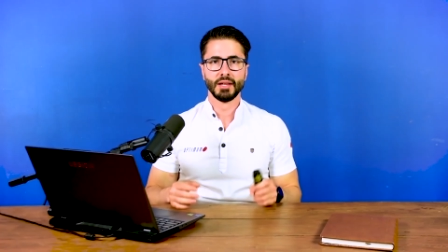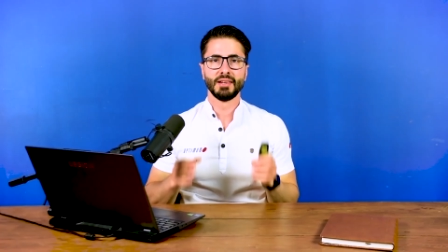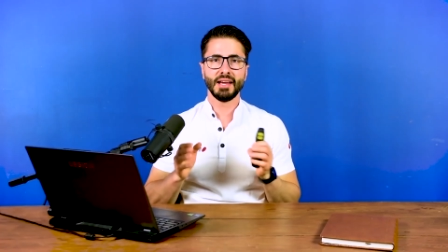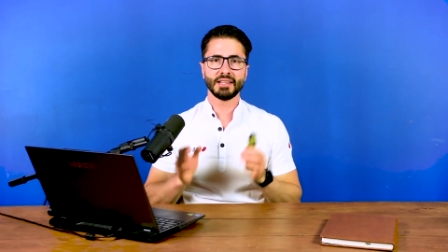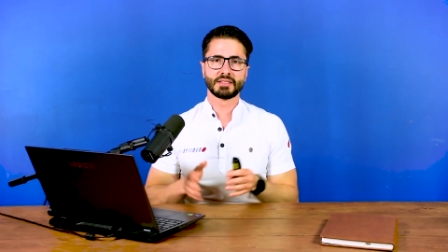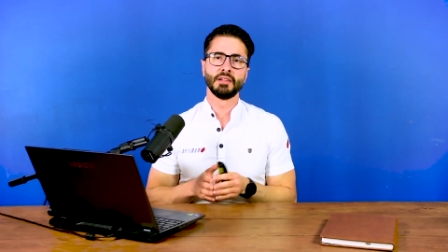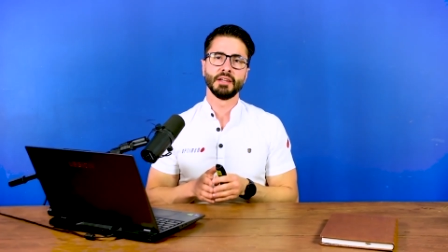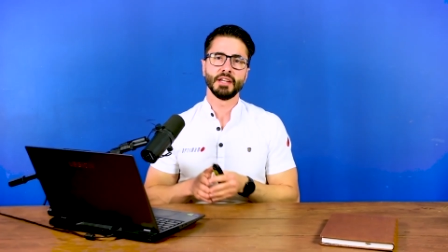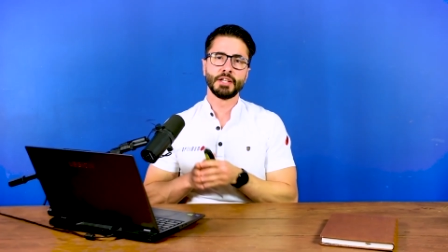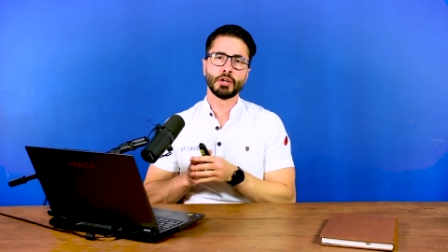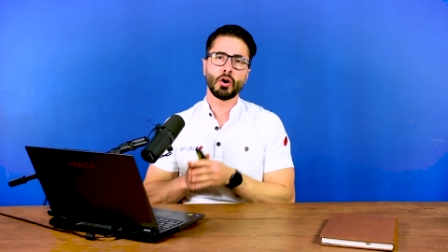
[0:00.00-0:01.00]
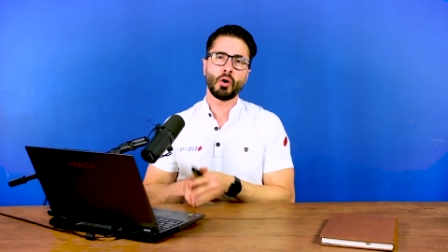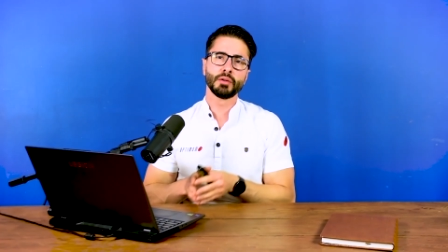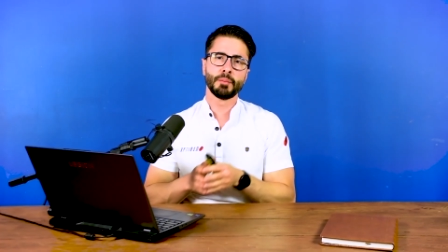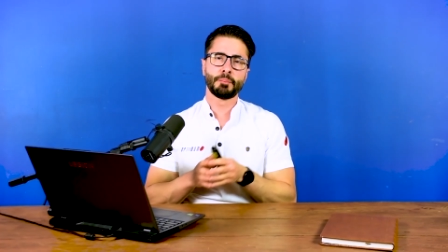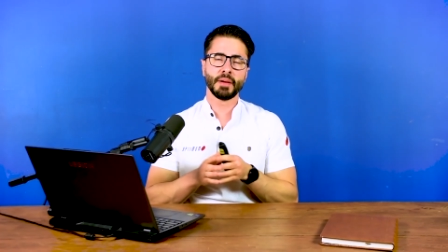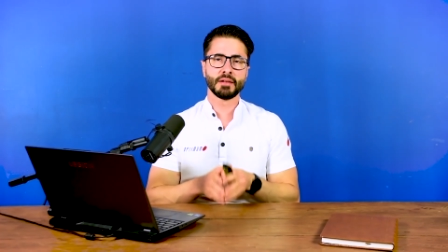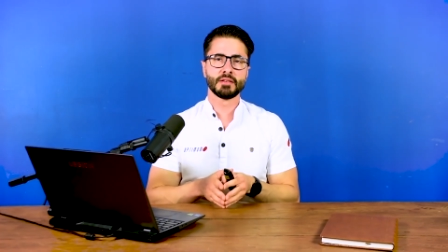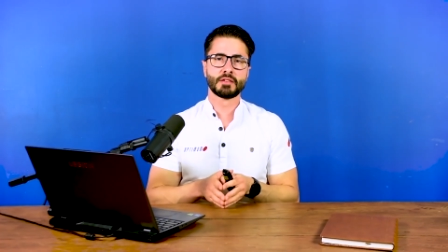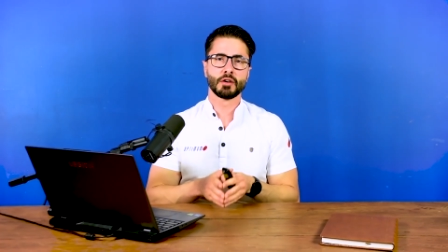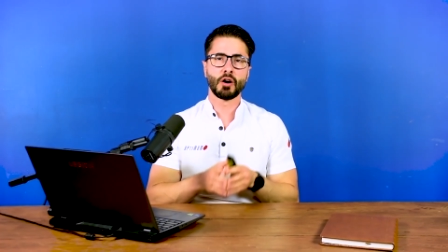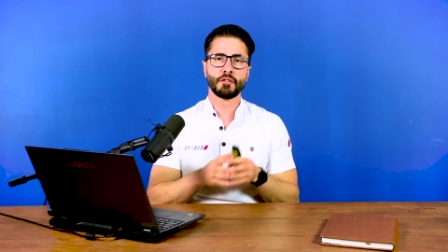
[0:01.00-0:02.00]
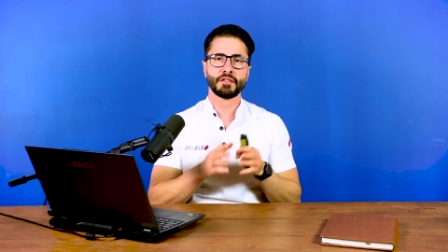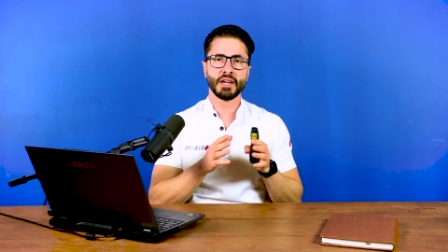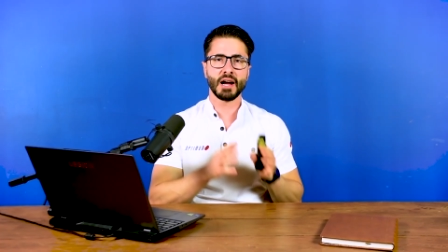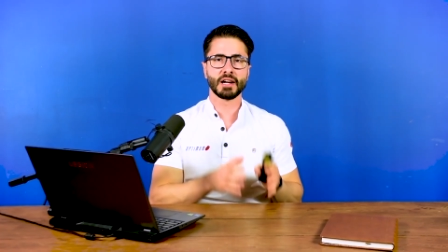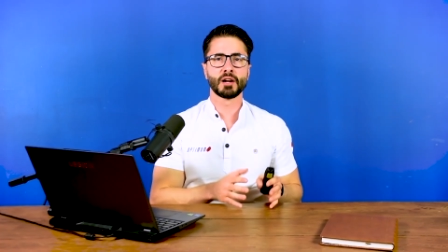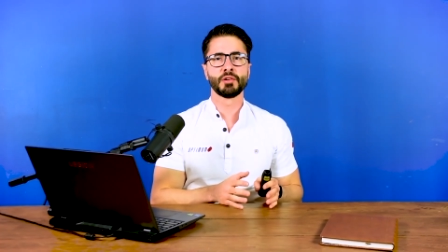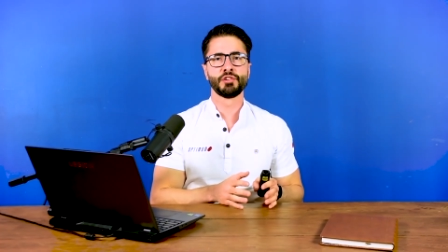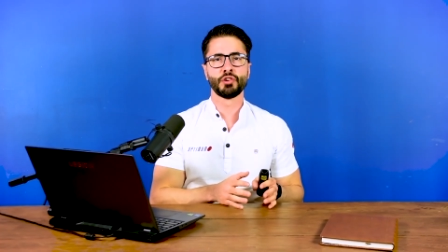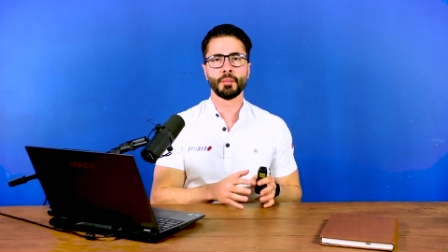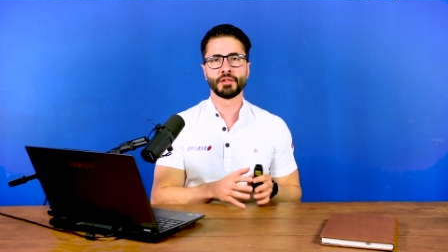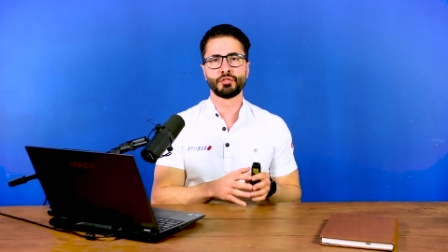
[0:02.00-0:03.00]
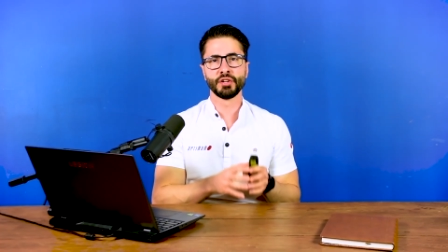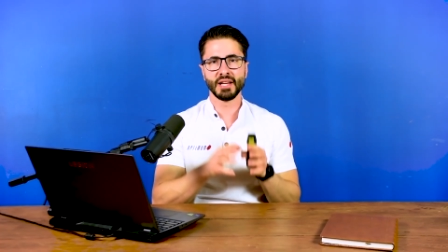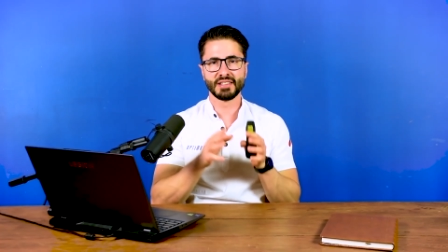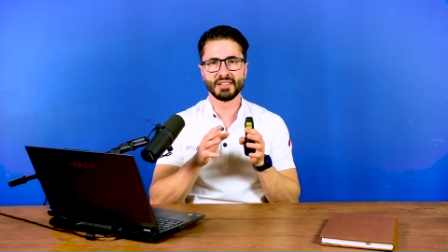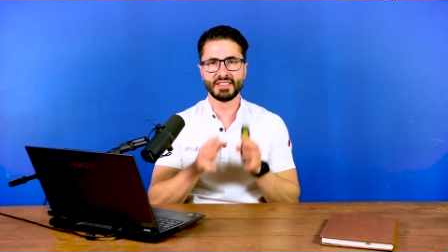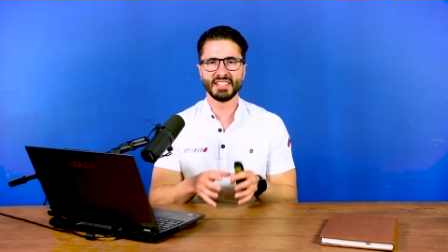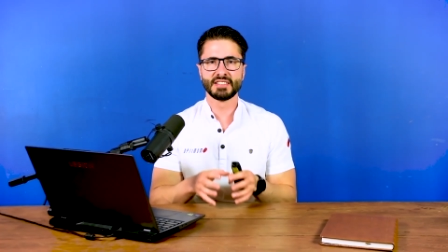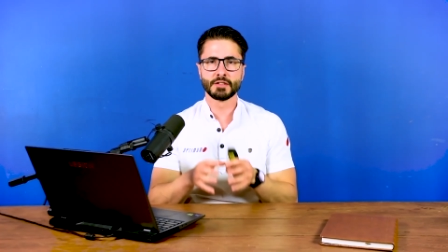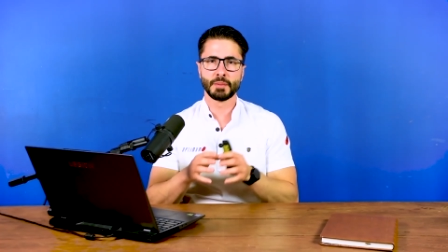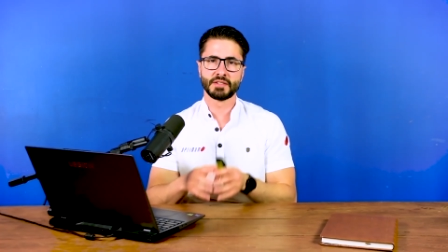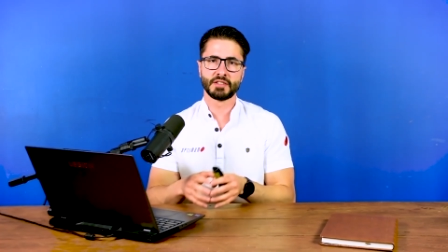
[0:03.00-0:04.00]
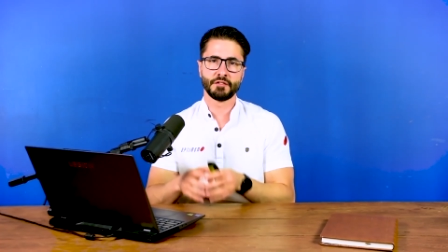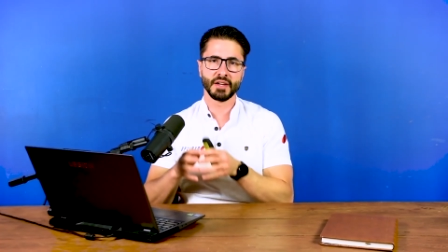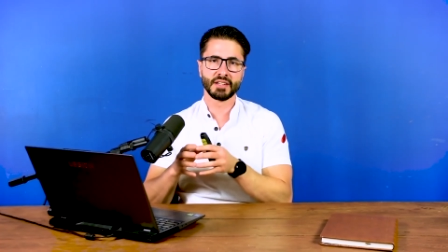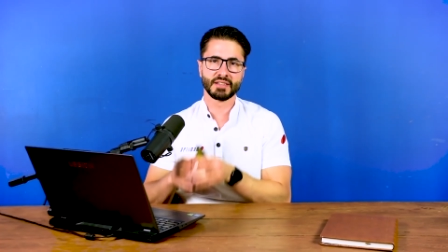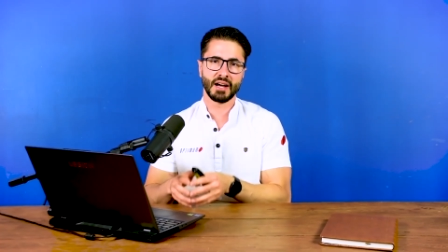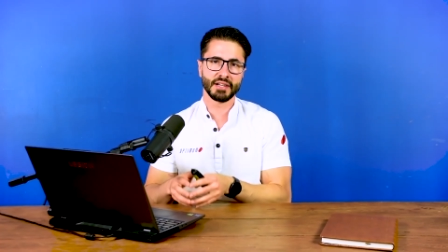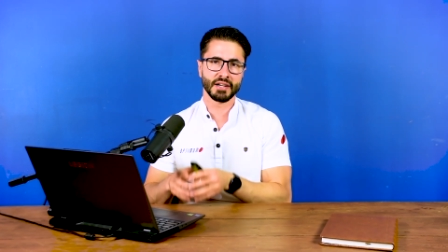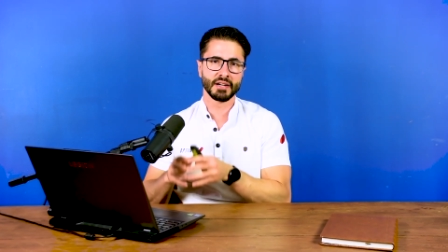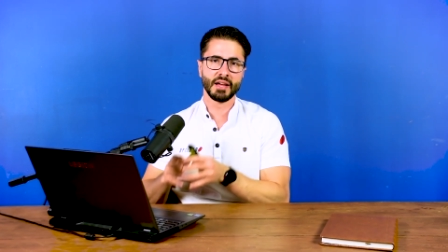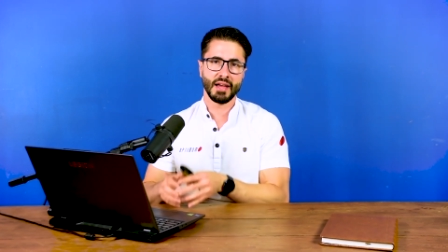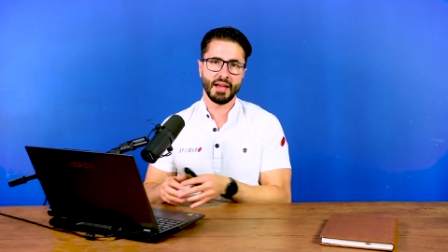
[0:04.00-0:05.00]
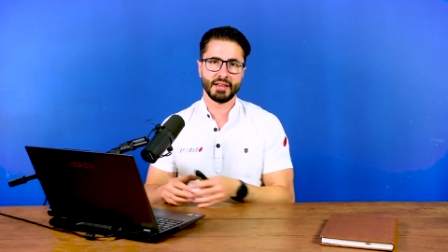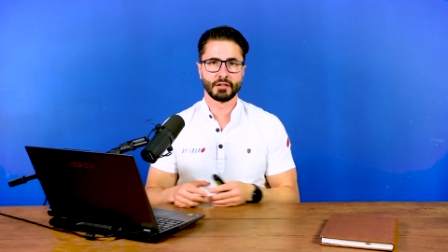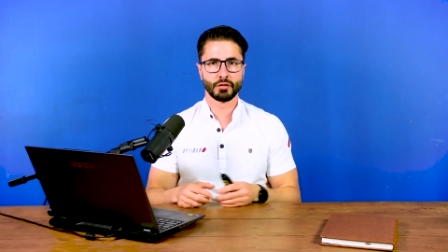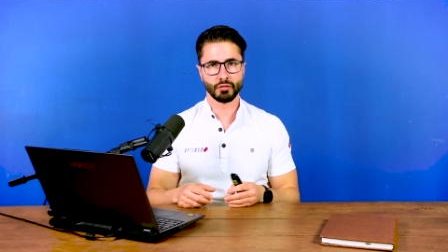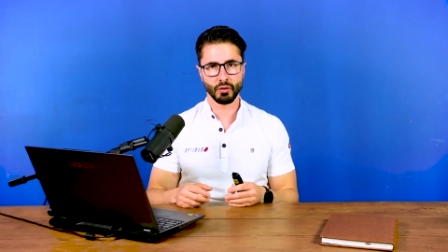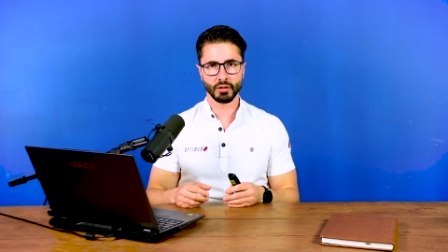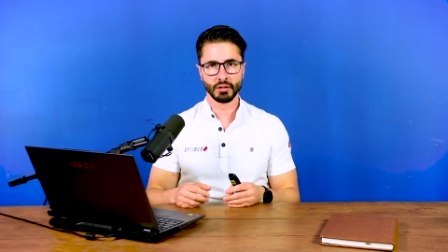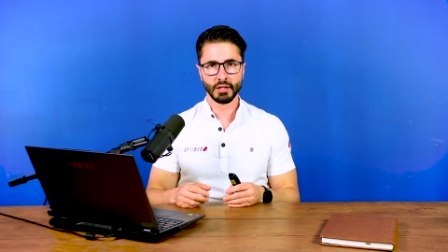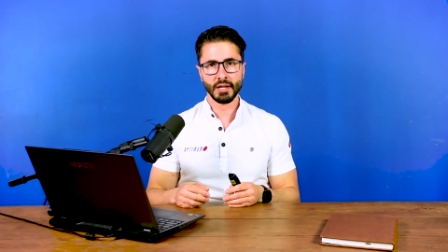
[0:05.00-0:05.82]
Lastly, it all depends of the Ackermann geometry that this specific tire asks for.